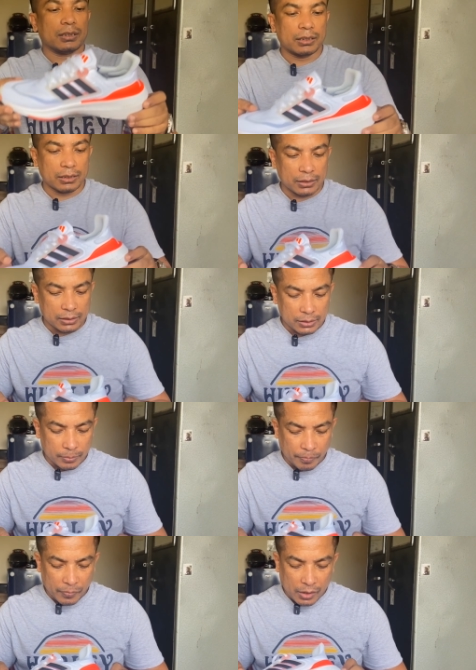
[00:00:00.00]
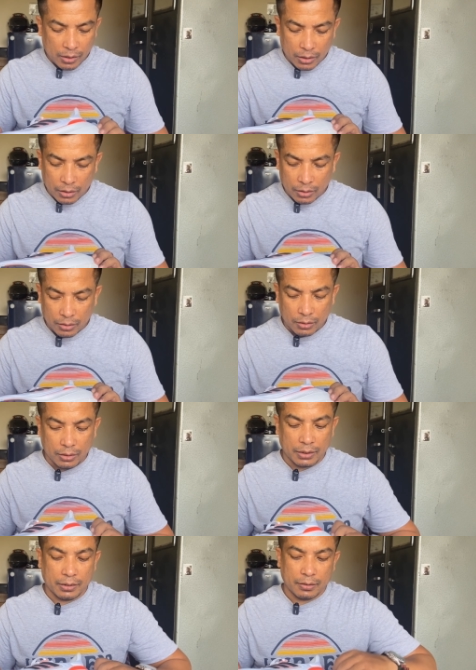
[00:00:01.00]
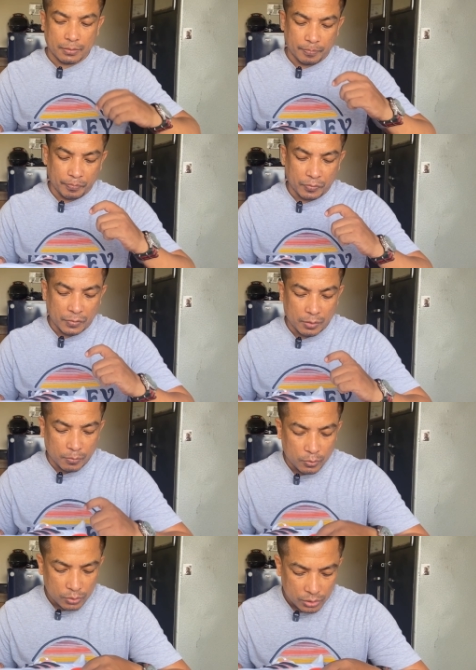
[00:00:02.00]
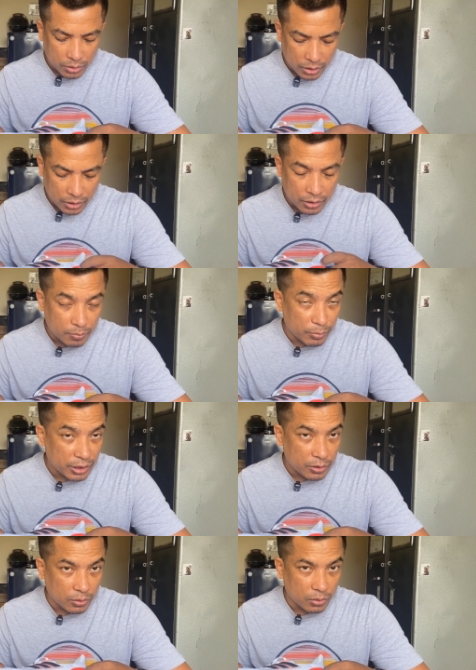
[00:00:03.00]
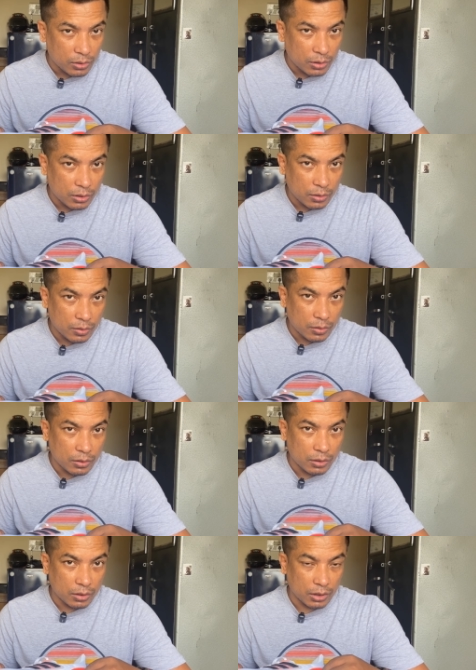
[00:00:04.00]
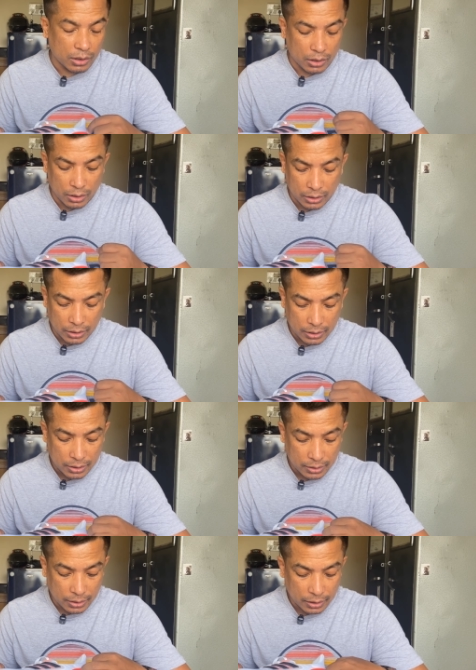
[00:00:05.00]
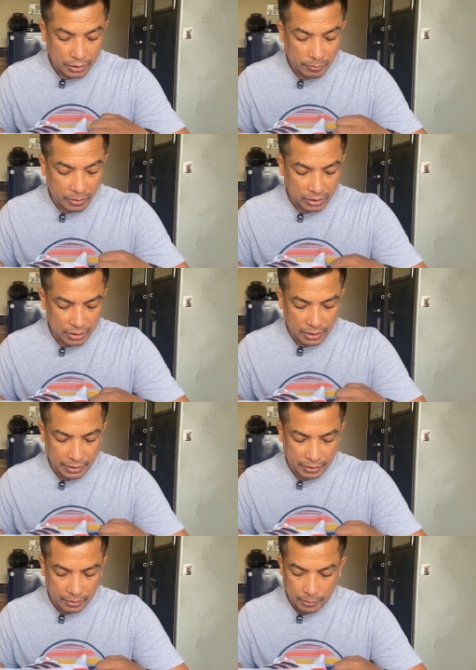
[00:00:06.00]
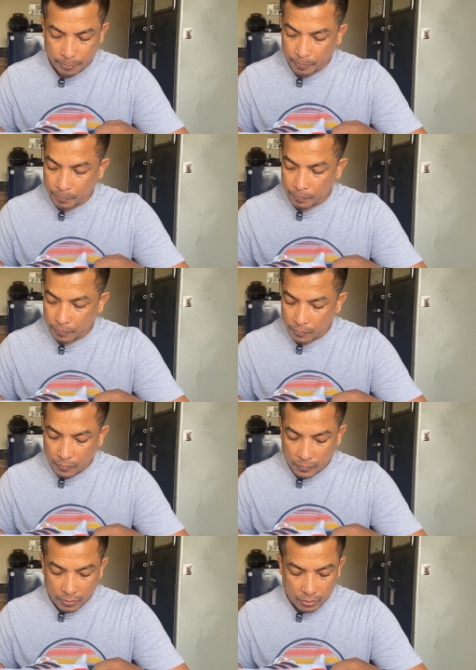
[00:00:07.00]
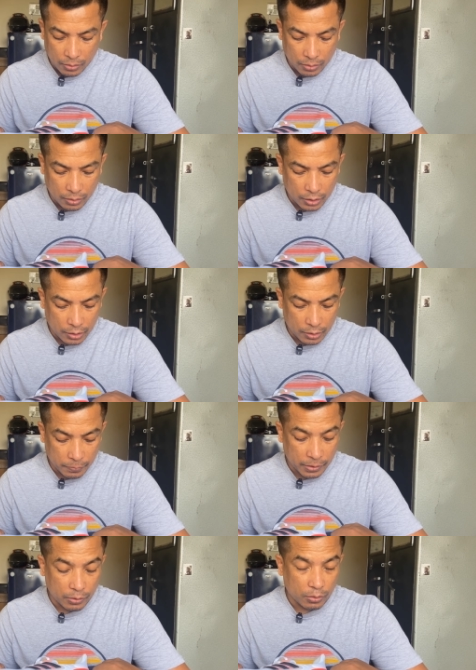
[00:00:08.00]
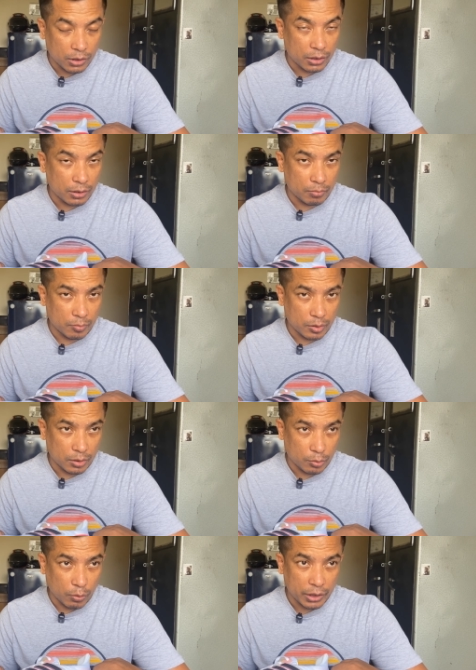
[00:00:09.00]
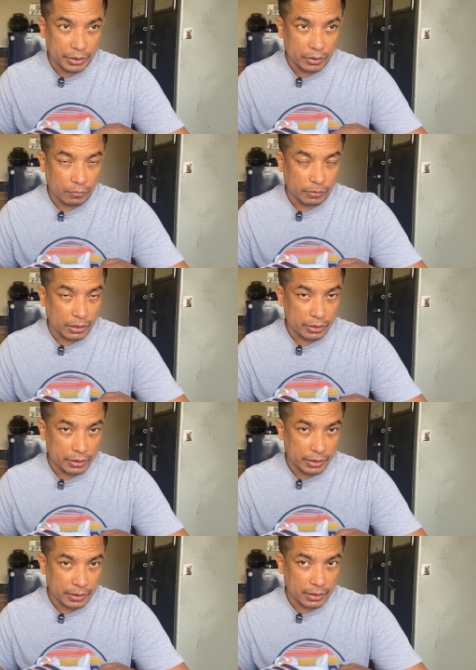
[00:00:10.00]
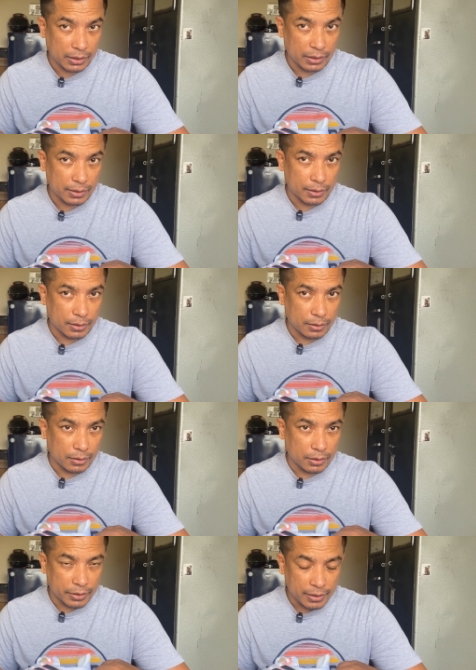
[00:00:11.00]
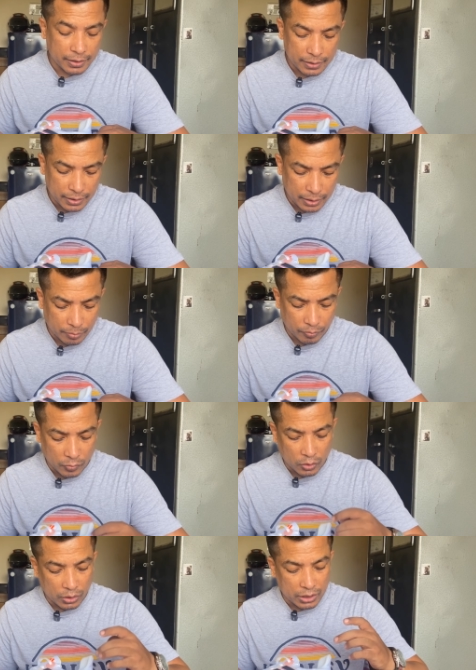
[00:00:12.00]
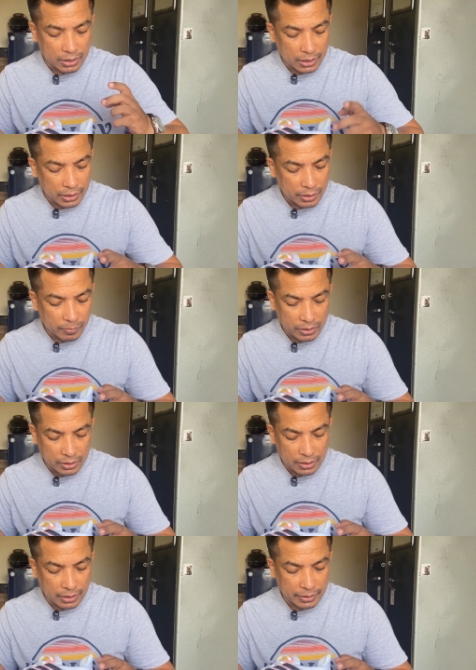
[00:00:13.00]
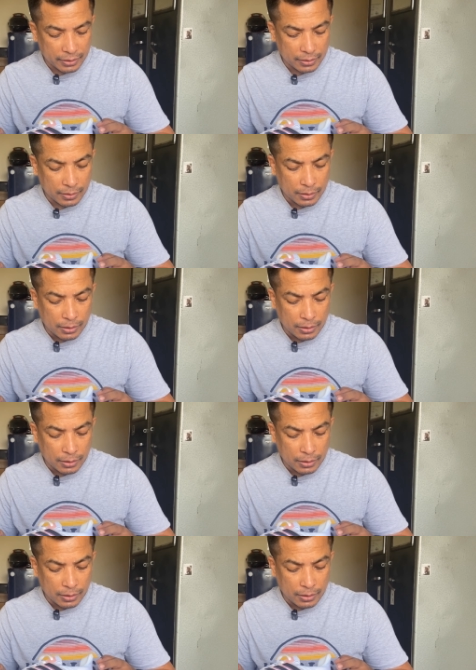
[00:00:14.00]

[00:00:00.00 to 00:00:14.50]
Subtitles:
is the Boost in the midsole is 30% lighter, even though the quality of energy return is still the same. So it is 30% lighter,